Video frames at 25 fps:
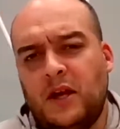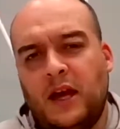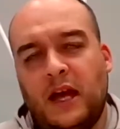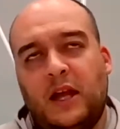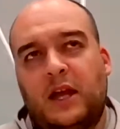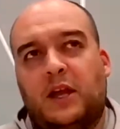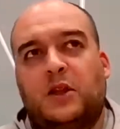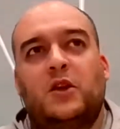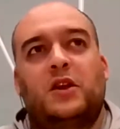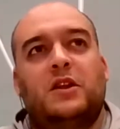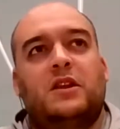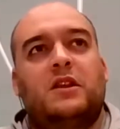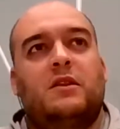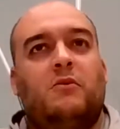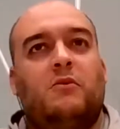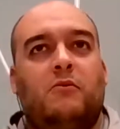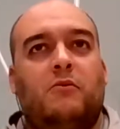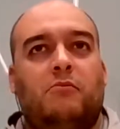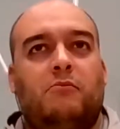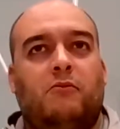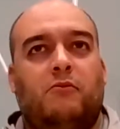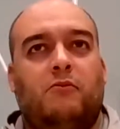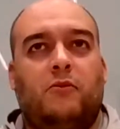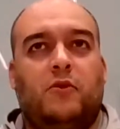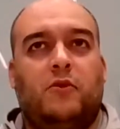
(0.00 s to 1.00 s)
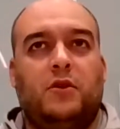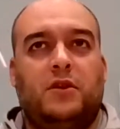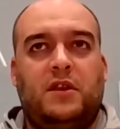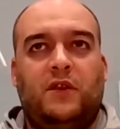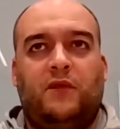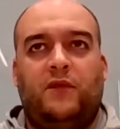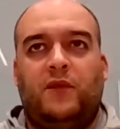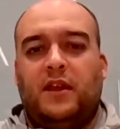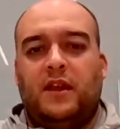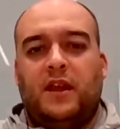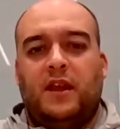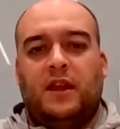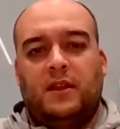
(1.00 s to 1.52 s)
I cannot
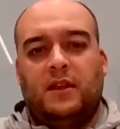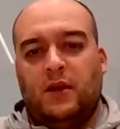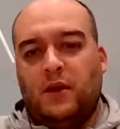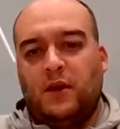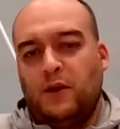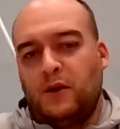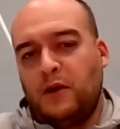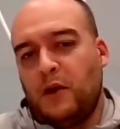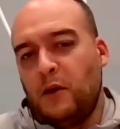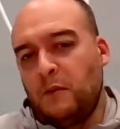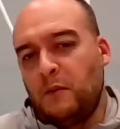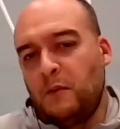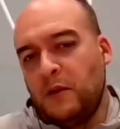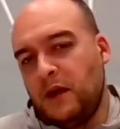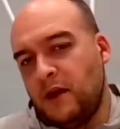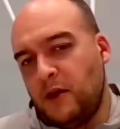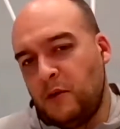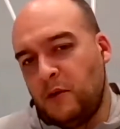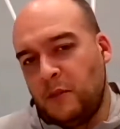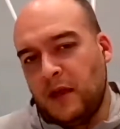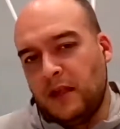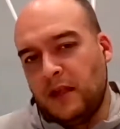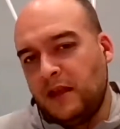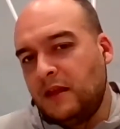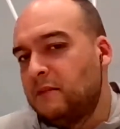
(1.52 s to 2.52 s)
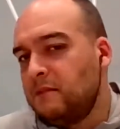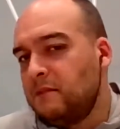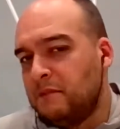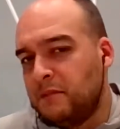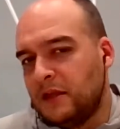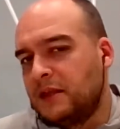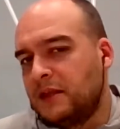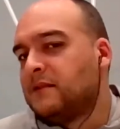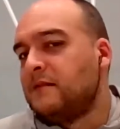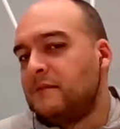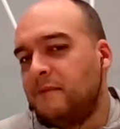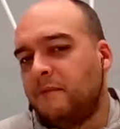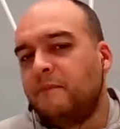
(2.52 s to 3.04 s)
quantificate how many,
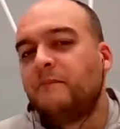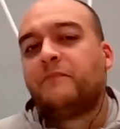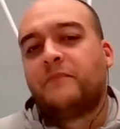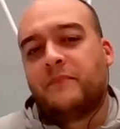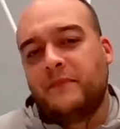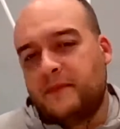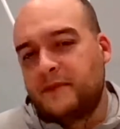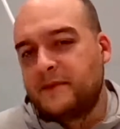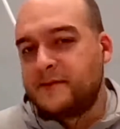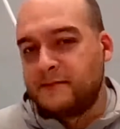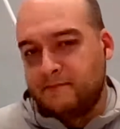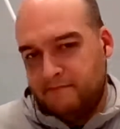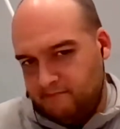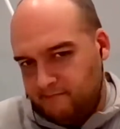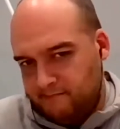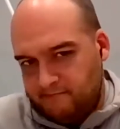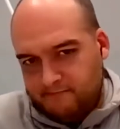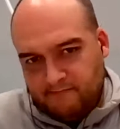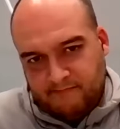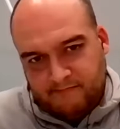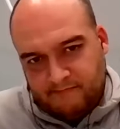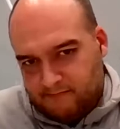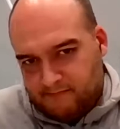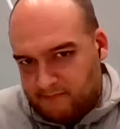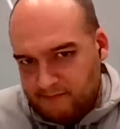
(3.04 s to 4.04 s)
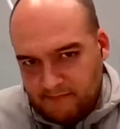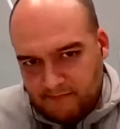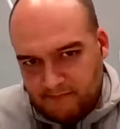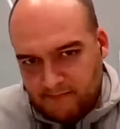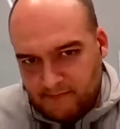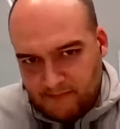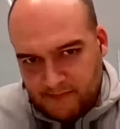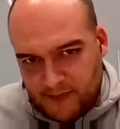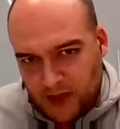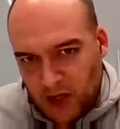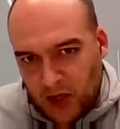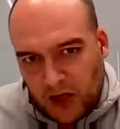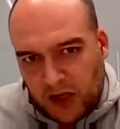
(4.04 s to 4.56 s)
but
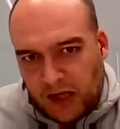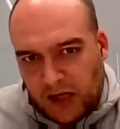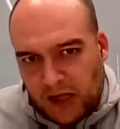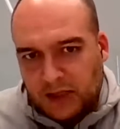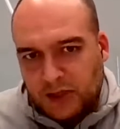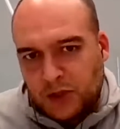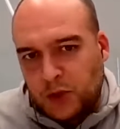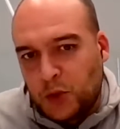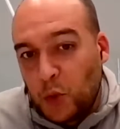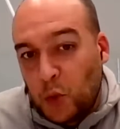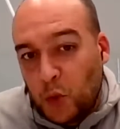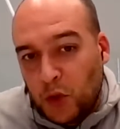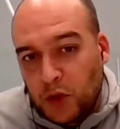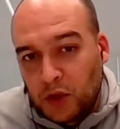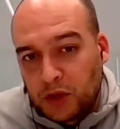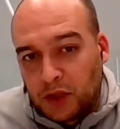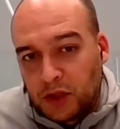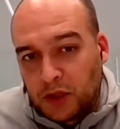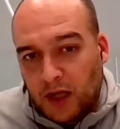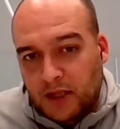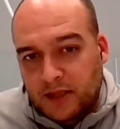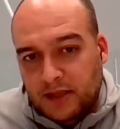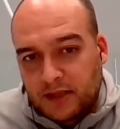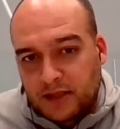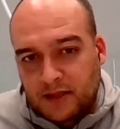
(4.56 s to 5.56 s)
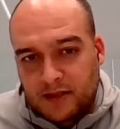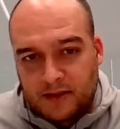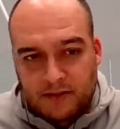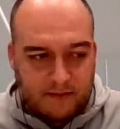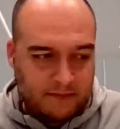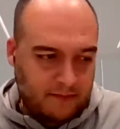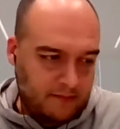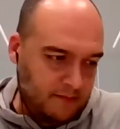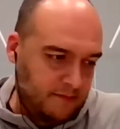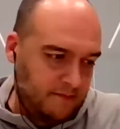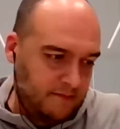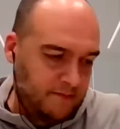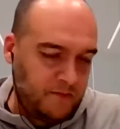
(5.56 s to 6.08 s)
there is. You lost.
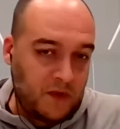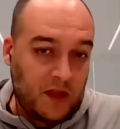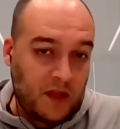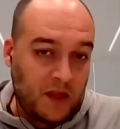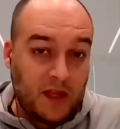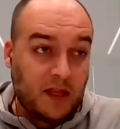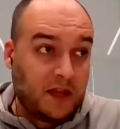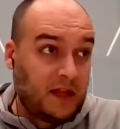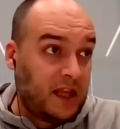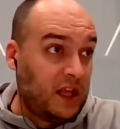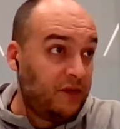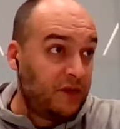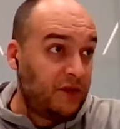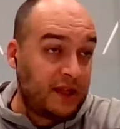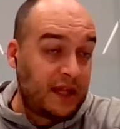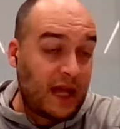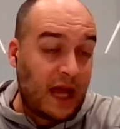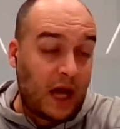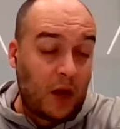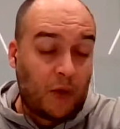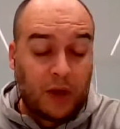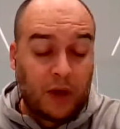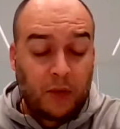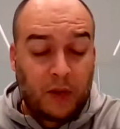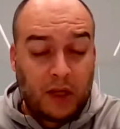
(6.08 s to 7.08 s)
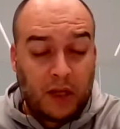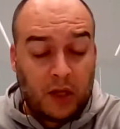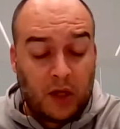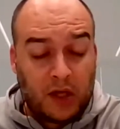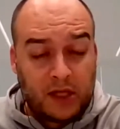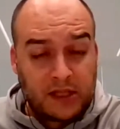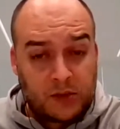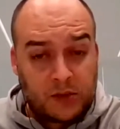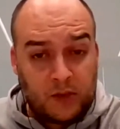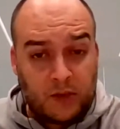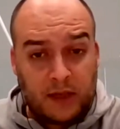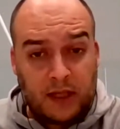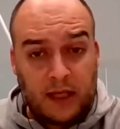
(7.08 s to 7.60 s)
Even now, when we
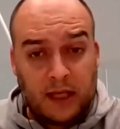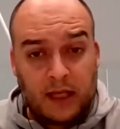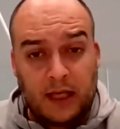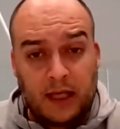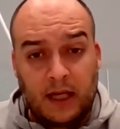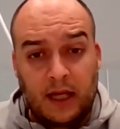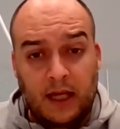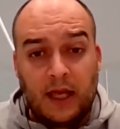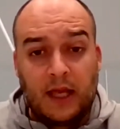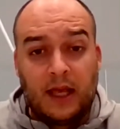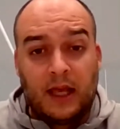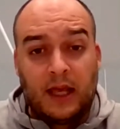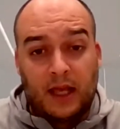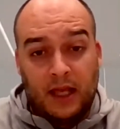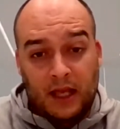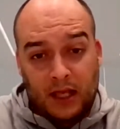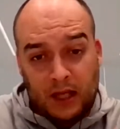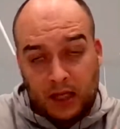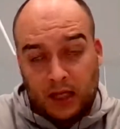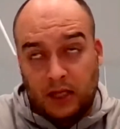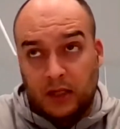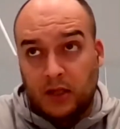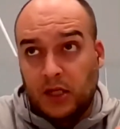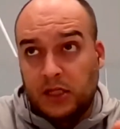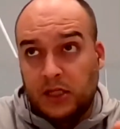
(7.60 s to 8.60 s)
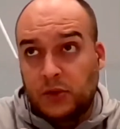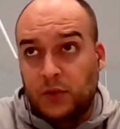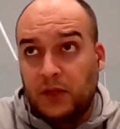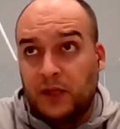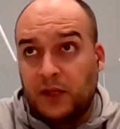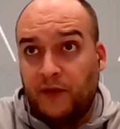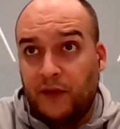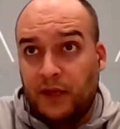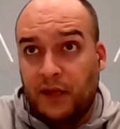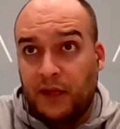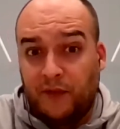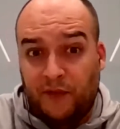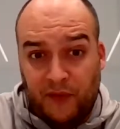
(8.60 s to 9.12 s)
lost in the
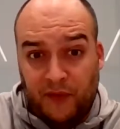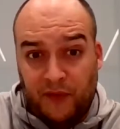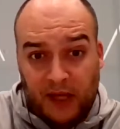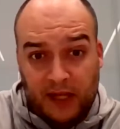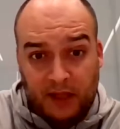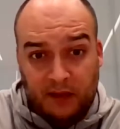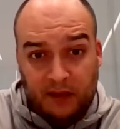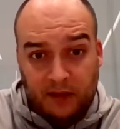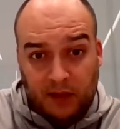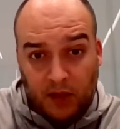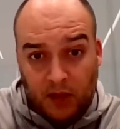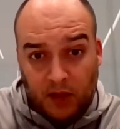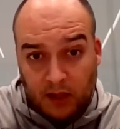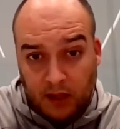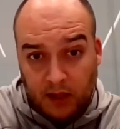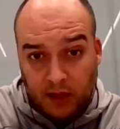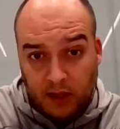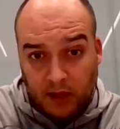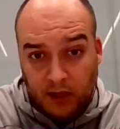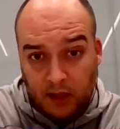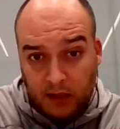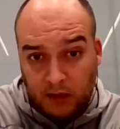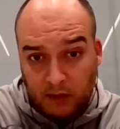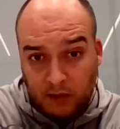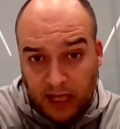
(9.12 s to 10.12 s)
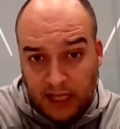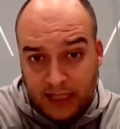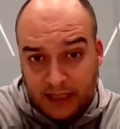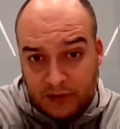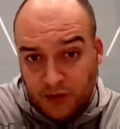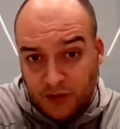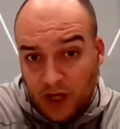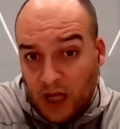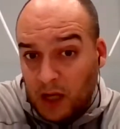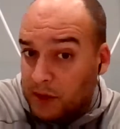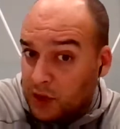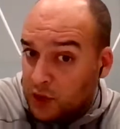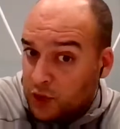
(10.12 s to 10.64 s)
final against
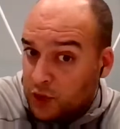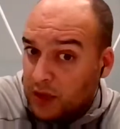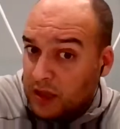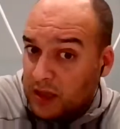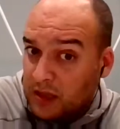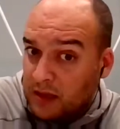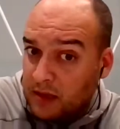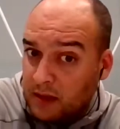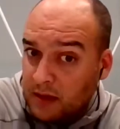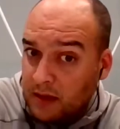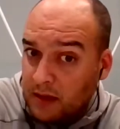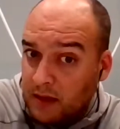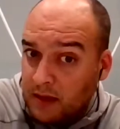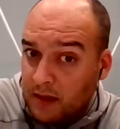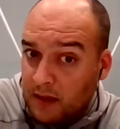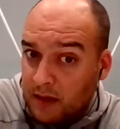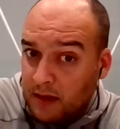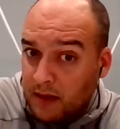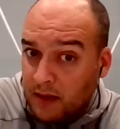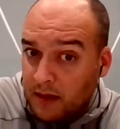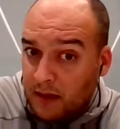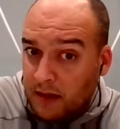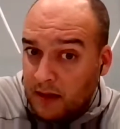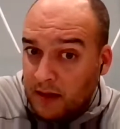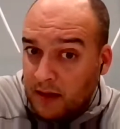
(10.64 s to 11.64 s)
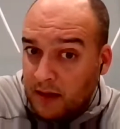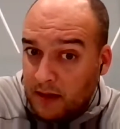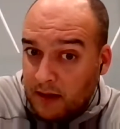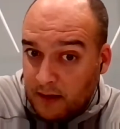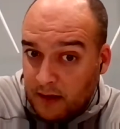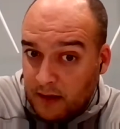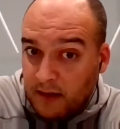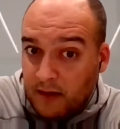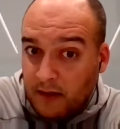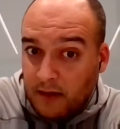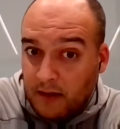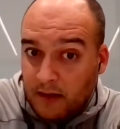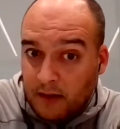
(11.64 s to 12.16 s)
Real Madrid,
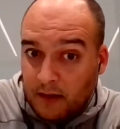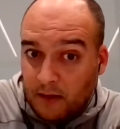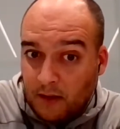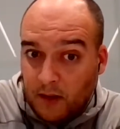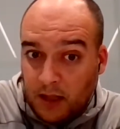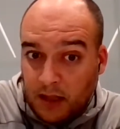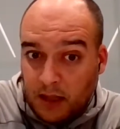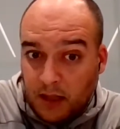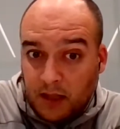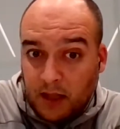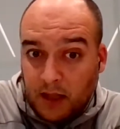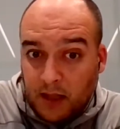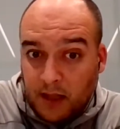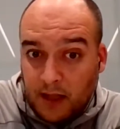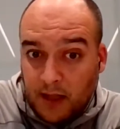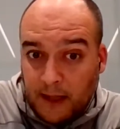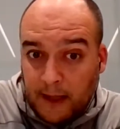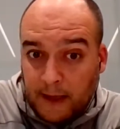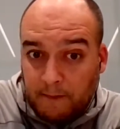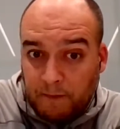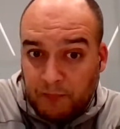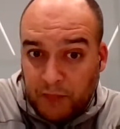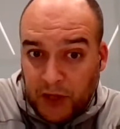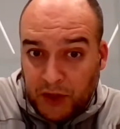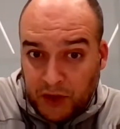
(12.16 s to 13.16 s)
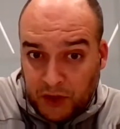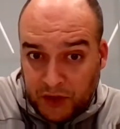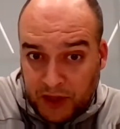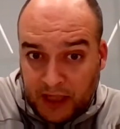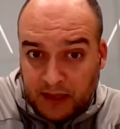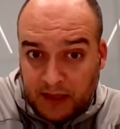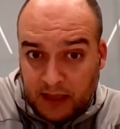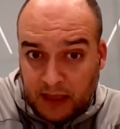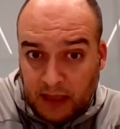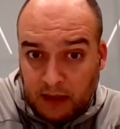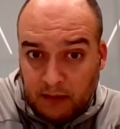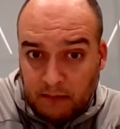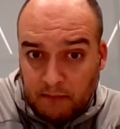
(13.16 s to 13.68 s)
in the
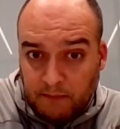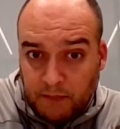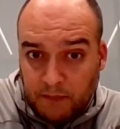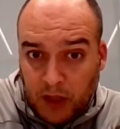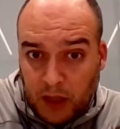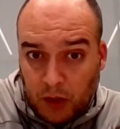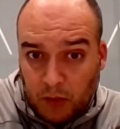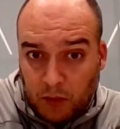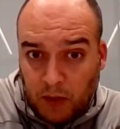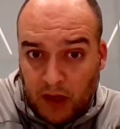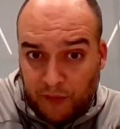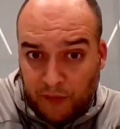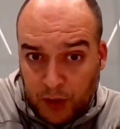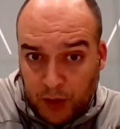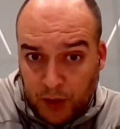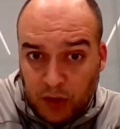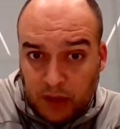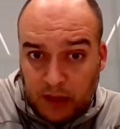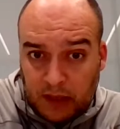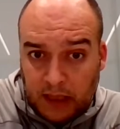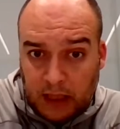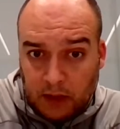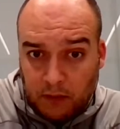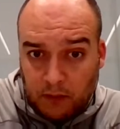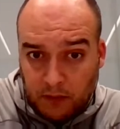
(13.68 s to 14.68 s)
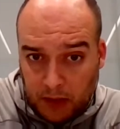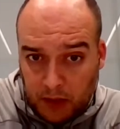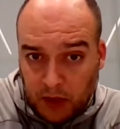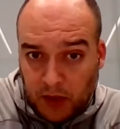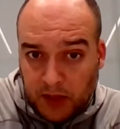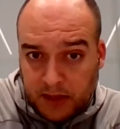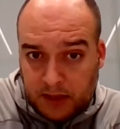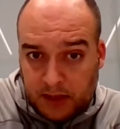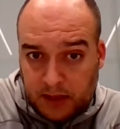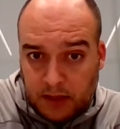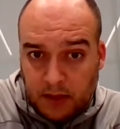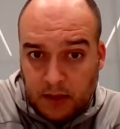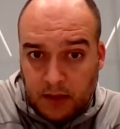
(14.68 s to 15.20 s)
under-19, the UEFA Youth League, we
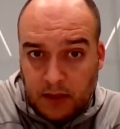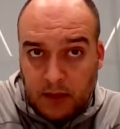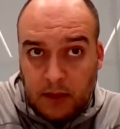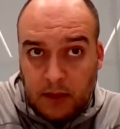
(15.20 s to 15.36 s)
lost.